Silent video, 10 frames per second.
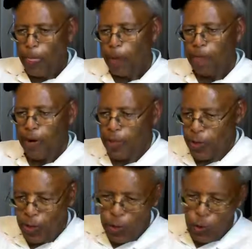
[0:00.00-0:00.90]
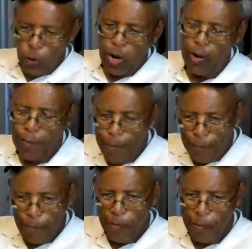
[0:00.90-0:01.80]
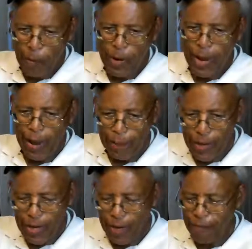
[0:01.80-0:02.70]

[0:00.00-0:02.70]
the father knew what would happen.